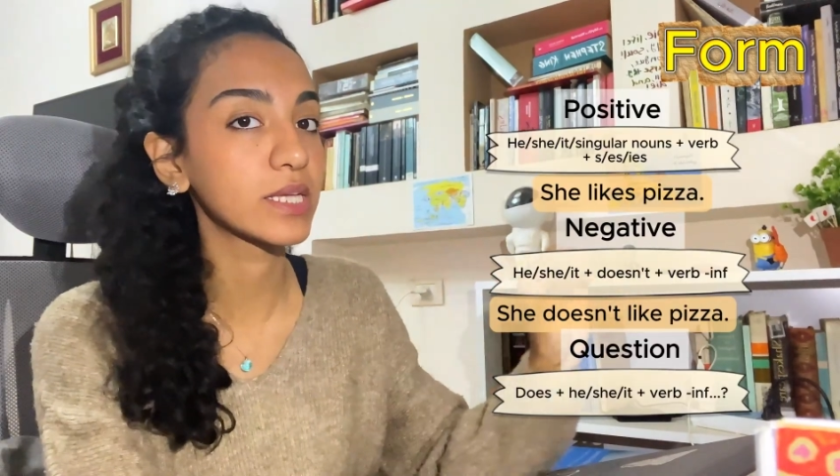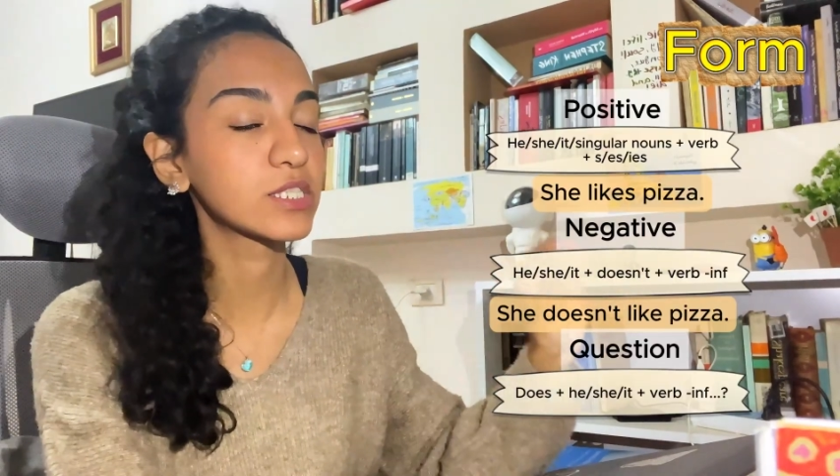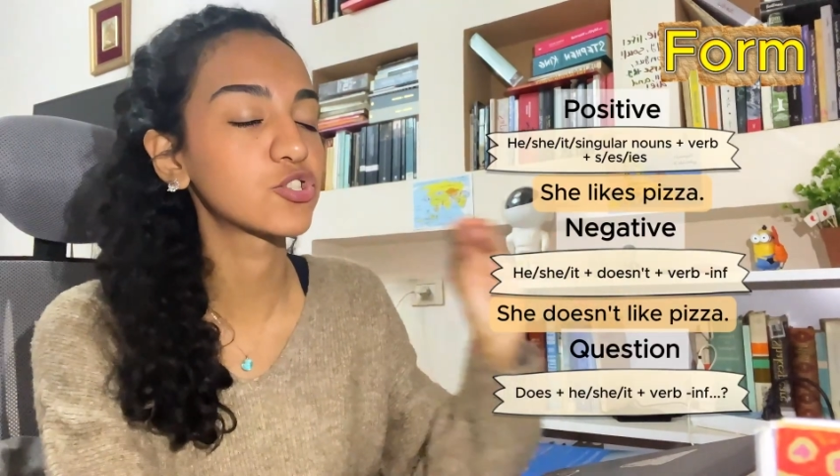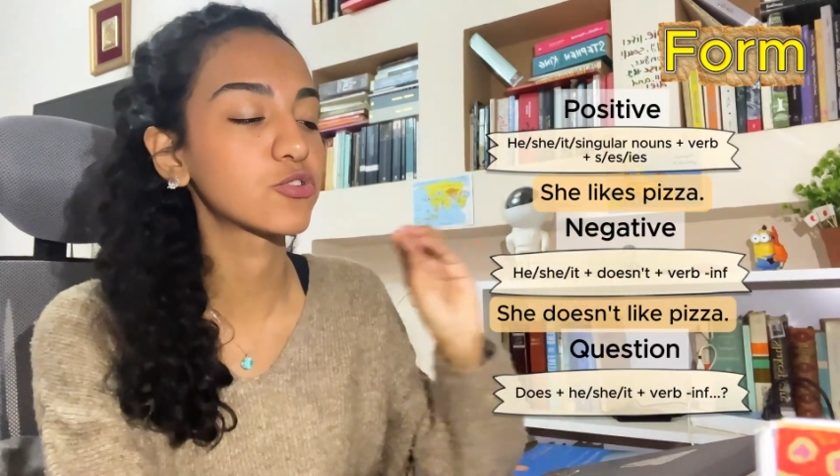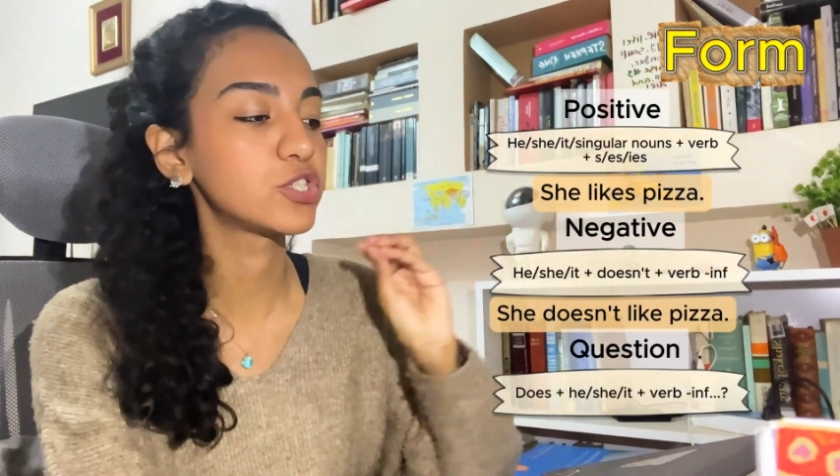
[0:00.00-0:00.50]

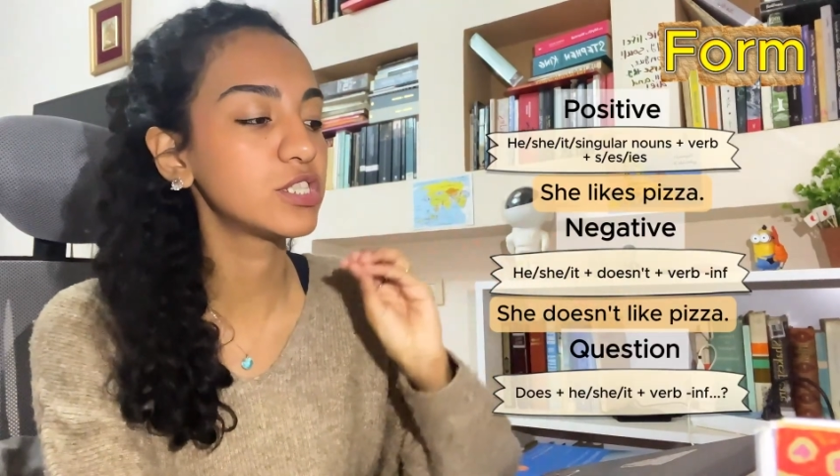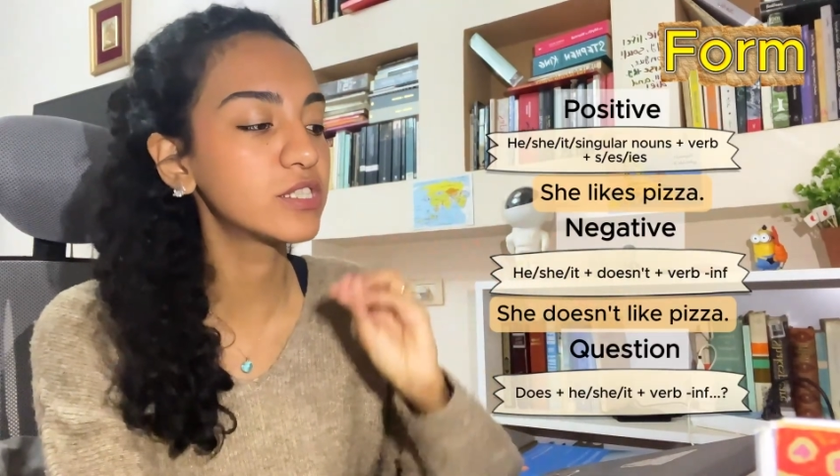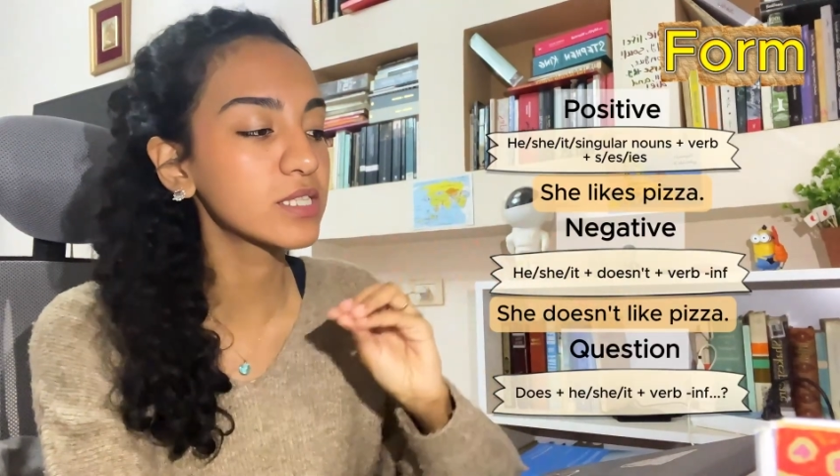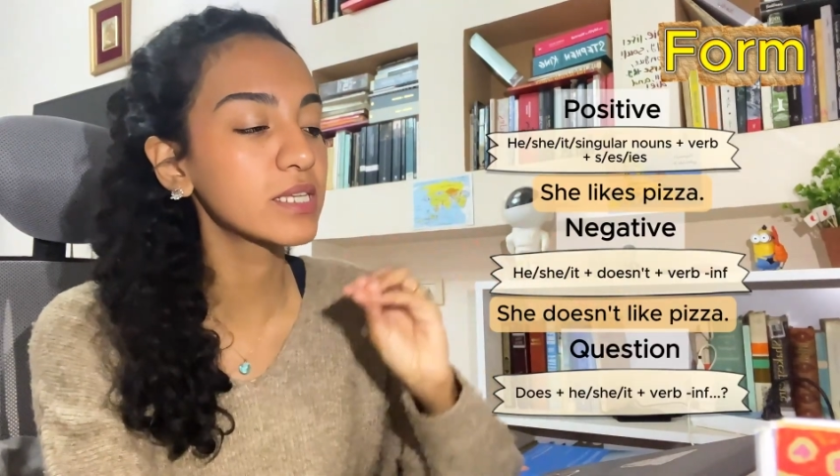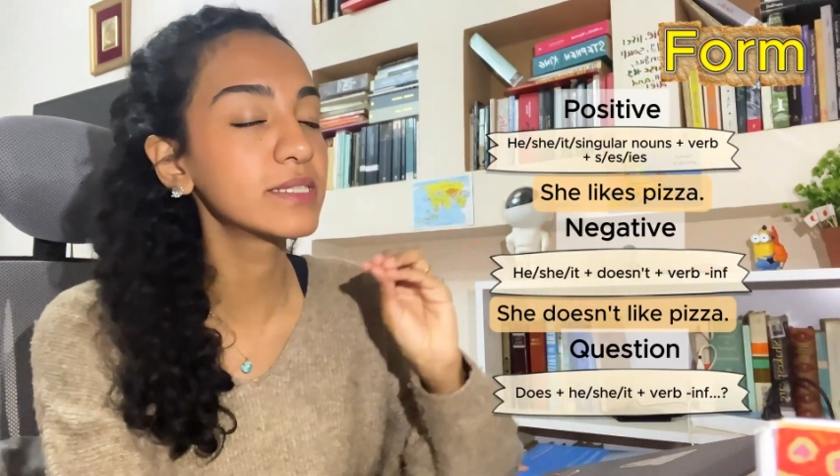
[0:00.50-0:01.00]
So she
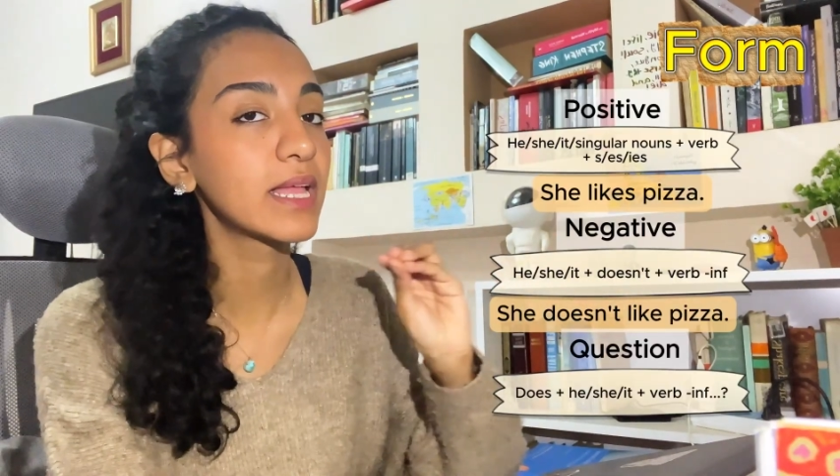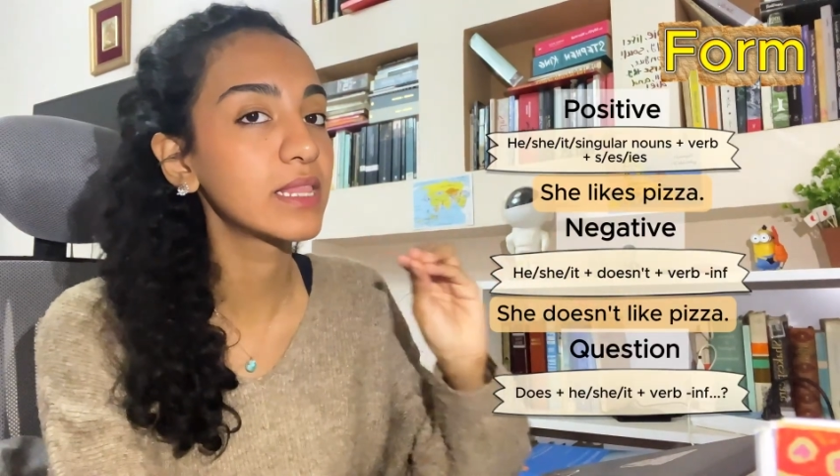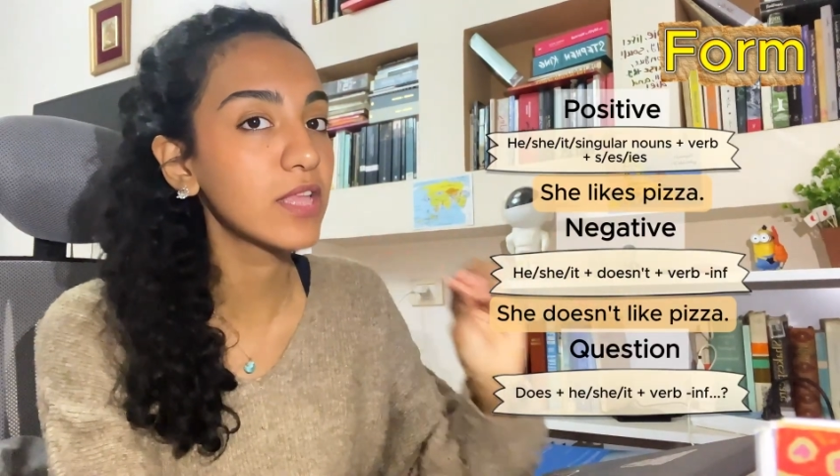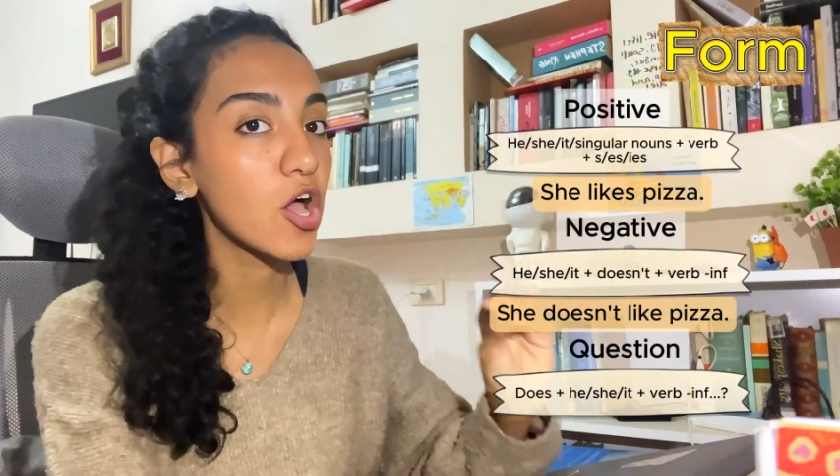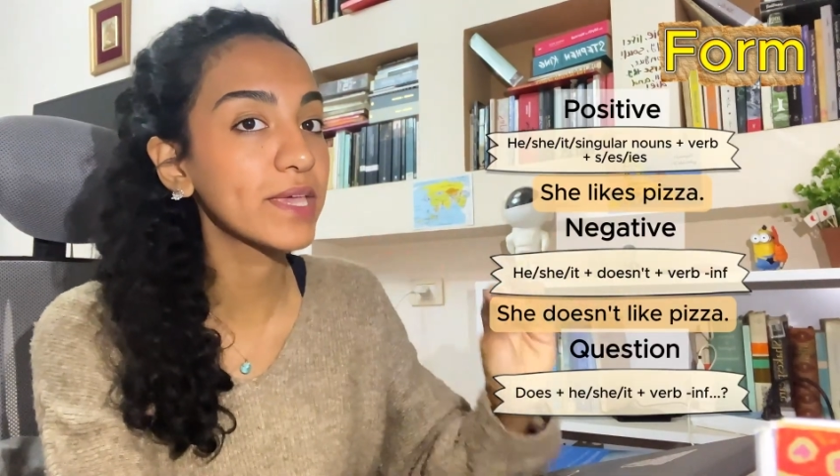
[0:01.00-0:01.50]
doesn't
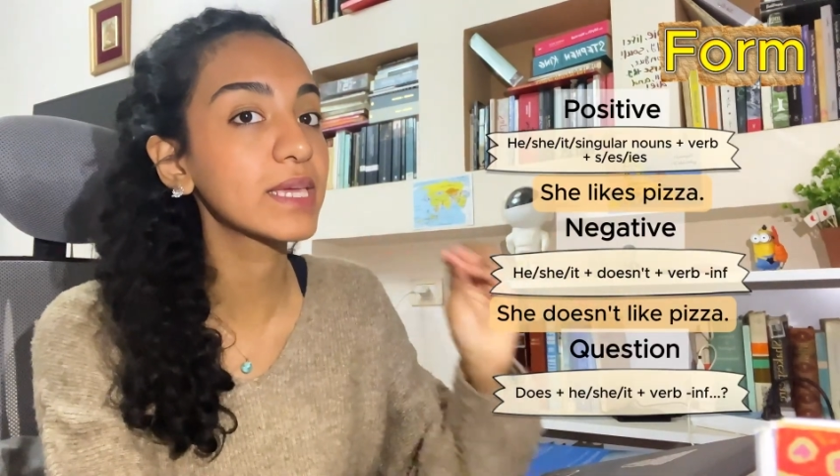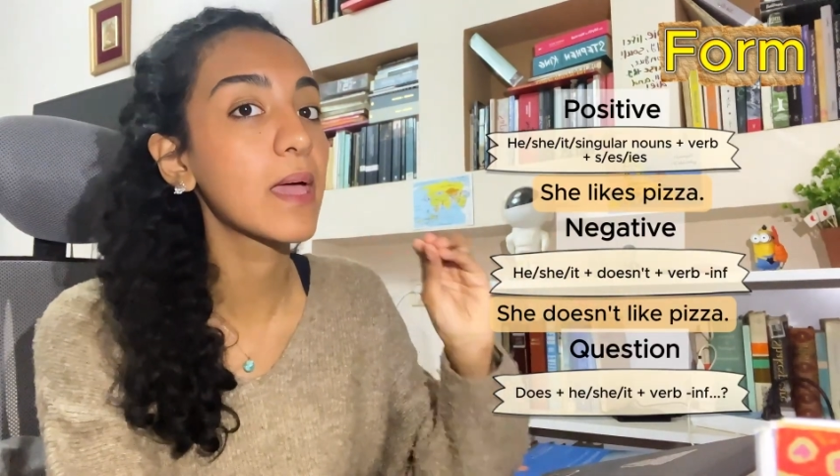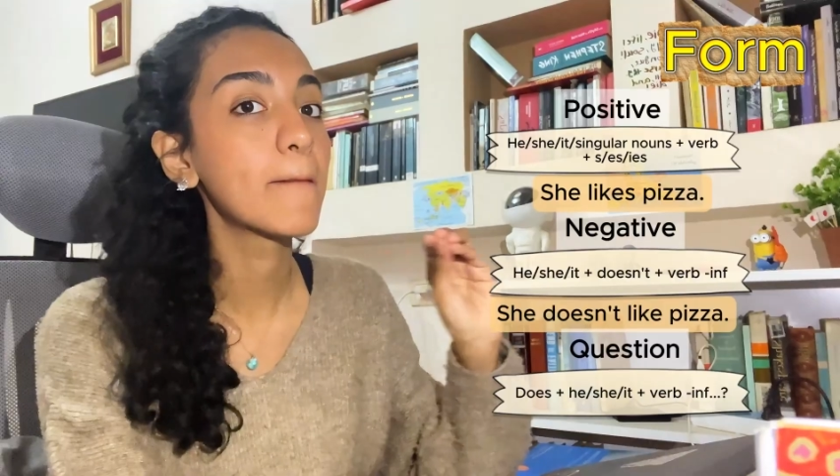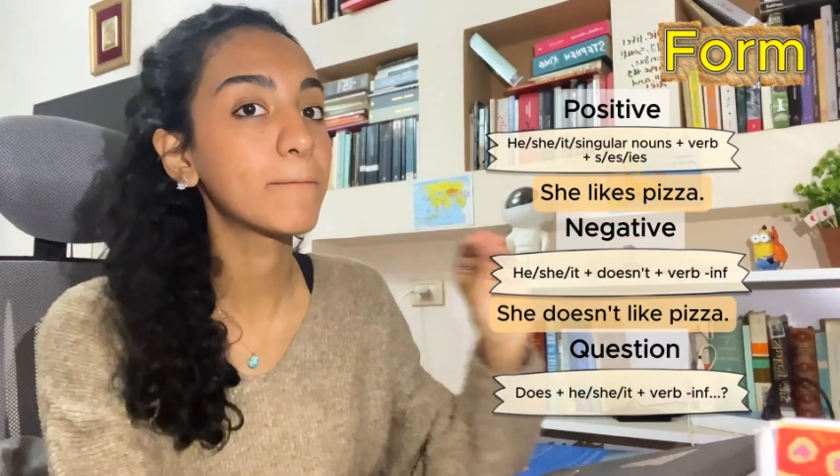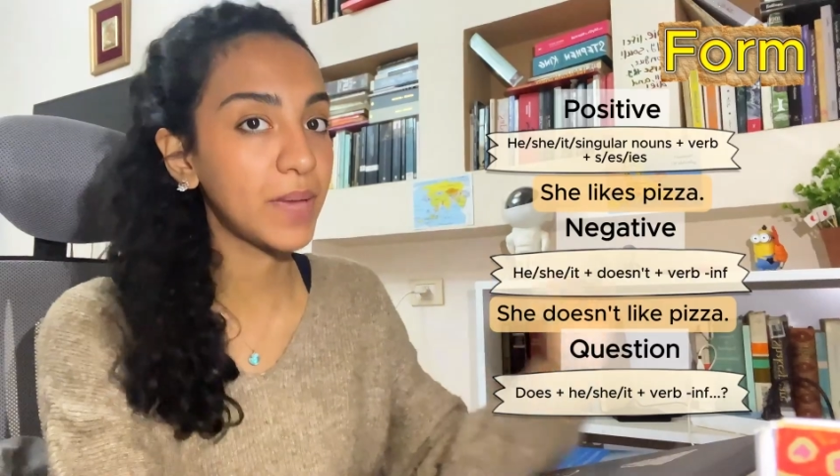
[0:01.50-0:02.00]
like
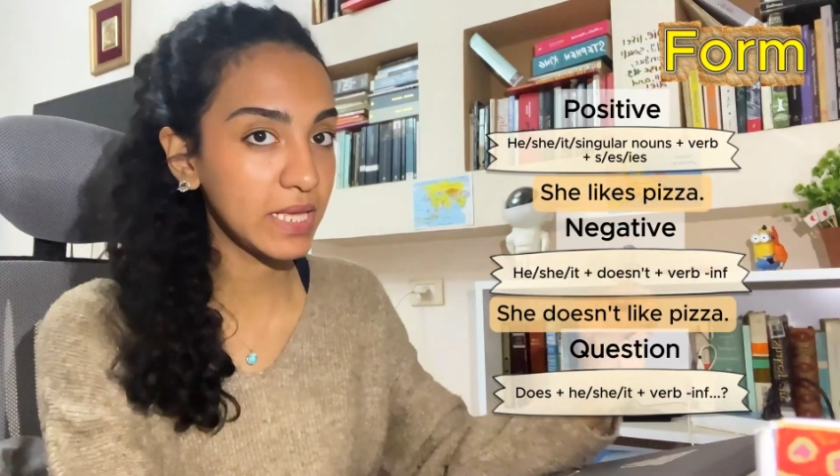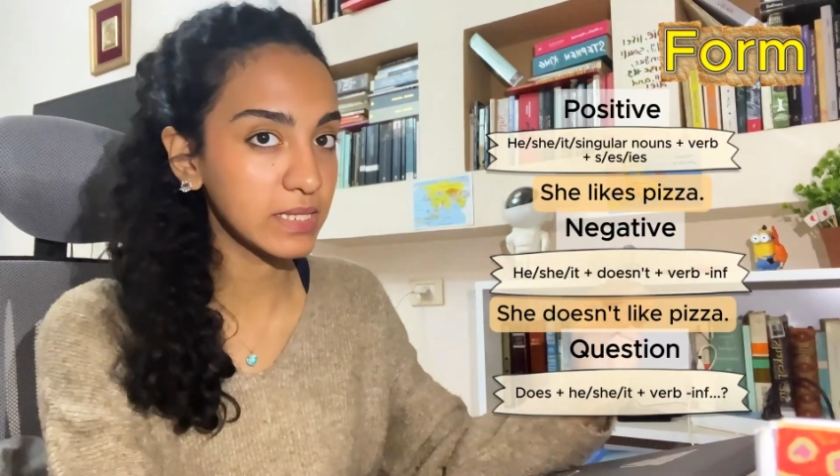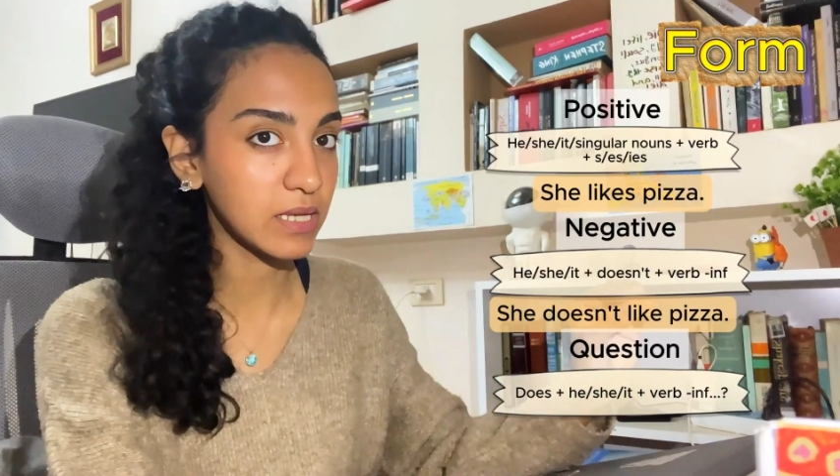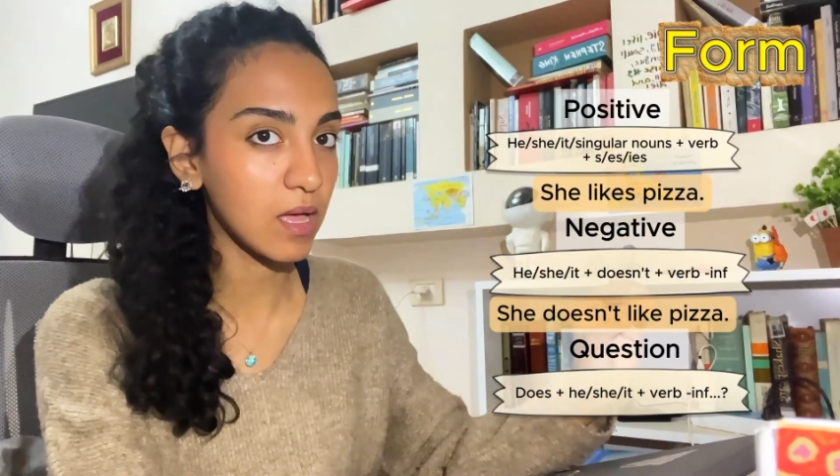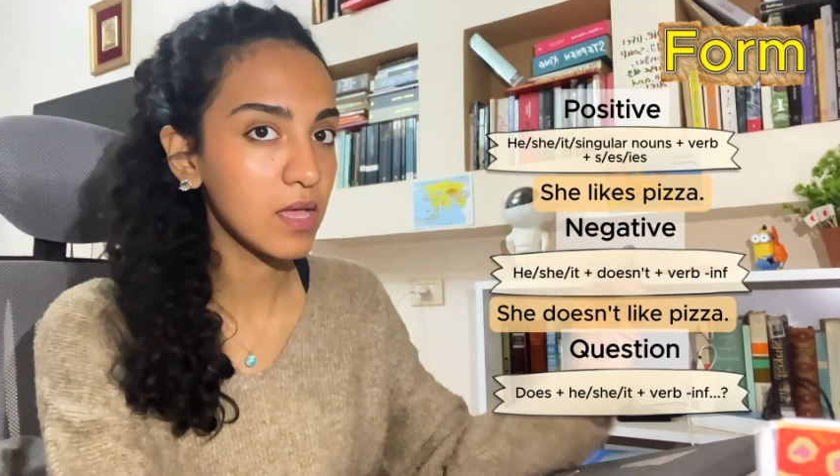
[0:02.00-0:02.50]

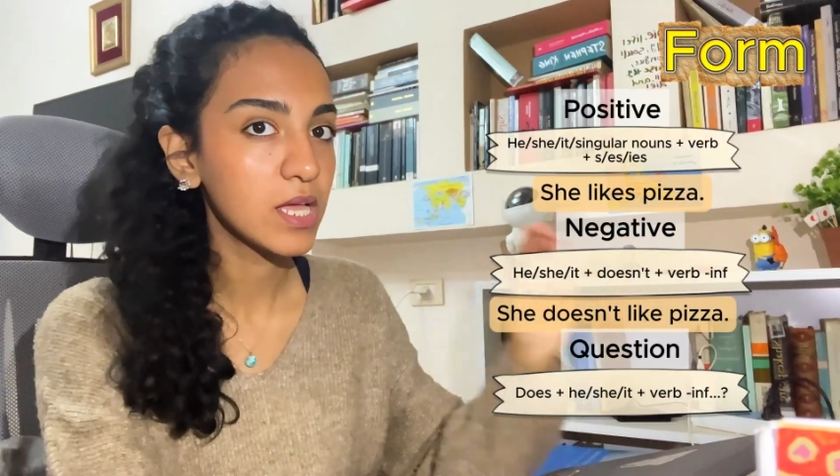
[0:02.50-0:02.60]
pizza.